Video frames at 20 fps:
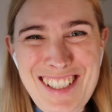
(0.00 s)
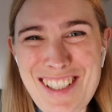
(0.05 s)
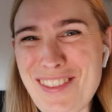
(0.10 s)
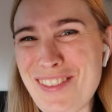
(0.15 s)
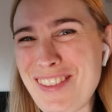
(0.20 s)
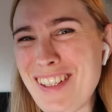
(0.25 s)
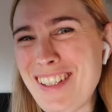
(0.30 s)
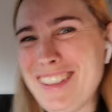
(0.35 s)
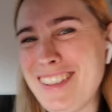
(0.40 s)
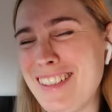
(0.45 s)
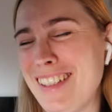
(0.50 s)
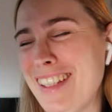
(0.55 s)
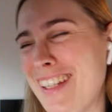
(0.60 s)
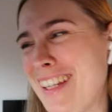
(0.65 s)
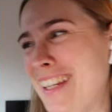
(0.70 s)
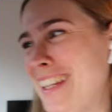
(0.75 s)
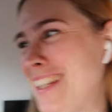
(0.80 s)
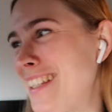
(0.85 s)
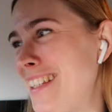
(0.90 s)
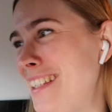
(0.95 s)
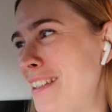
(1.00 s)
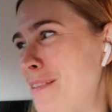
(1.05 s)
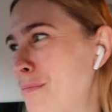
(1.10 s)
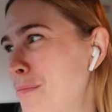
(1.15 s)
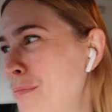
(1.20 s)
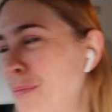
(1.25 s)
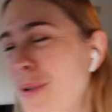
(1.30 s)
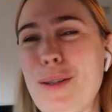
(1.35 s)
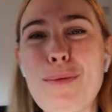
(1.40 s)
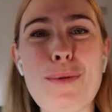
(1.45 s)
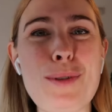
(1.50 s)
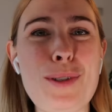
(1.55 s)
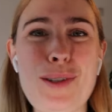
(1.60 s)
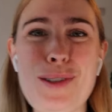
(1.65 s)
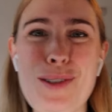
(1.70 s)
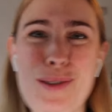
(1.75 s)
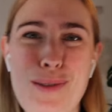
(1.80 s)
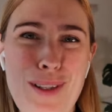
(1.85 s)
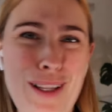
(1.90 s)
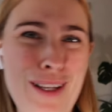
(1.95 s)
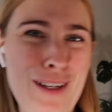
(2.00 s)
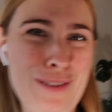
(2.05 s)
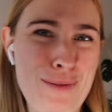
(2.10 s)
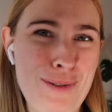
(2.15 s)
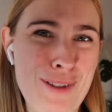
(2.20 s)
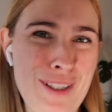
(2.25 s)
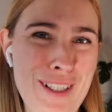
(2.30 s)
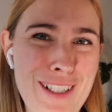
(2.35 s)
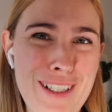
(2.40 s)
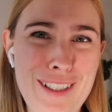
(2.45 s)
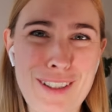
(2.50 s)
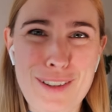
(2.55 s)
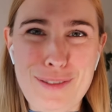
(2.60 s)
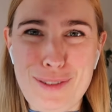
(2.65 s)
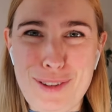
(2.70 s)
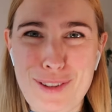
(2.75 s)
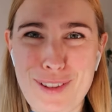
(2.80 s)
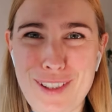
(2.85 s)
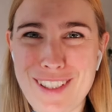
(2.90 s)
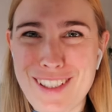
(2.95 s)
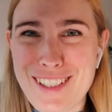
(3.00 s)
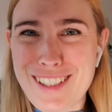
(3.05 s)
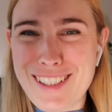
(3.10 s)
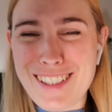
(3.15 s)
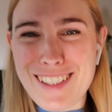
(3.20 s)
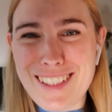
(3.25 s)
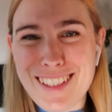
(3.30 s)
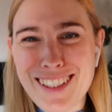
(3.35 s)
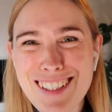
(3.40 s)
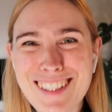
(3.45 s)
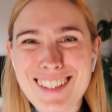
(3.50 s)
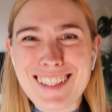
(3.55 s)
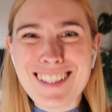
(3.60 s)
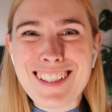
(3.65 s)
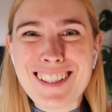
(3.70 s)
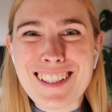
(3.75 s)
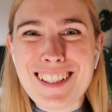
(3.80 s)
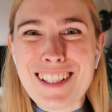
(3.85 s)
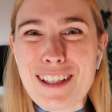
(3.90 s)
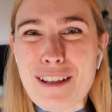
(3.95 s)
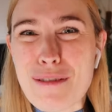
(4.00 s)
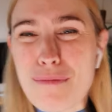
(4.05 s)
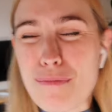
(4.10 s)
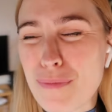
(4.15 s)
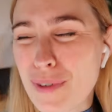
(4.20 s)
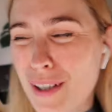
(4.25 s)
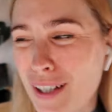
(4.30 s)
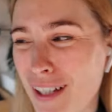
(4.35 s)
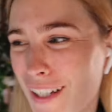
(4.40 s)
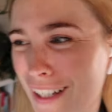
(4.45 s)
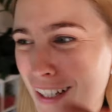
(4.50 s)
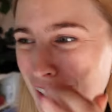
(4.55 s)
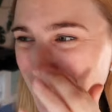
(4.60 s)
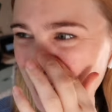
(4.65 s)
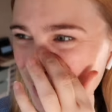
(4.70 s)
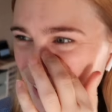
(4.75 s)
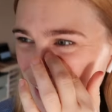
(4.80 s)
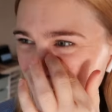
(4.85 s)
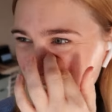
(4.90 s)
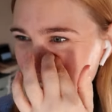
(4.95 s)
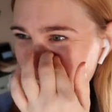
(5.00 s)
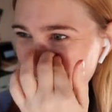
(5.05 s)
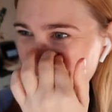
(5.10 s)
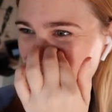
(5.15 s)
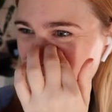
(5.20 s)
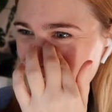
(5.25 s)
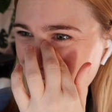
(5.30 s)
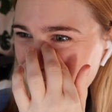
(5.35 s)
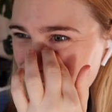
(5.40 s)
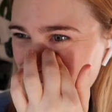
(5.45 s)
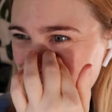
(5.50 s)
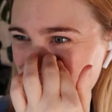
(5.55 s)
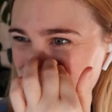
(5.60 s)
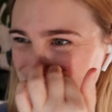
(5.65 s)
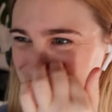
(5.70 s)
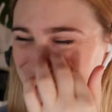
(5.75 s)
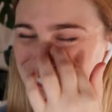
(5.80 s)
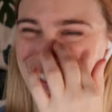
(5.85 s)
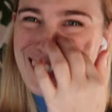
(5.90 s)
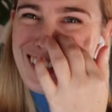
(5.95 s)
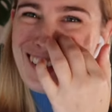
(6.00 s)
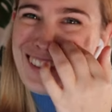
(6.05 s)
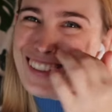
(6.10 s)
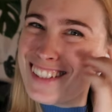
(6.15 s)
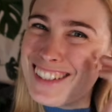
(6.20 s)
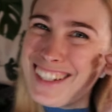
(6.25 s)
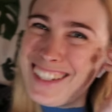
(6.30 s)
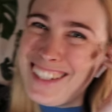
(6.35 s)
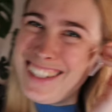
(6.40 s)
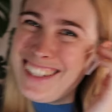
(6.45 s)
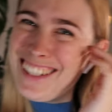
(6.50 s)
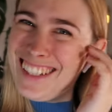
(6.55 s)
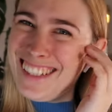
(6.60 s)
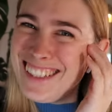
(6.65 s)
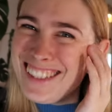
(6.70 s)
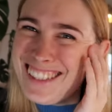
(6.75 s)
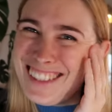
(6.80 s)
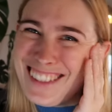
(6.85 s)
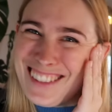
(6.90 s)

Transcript: just felt nice. But it was also a lot of work, of course. But uh, yeah, it was kind of nice to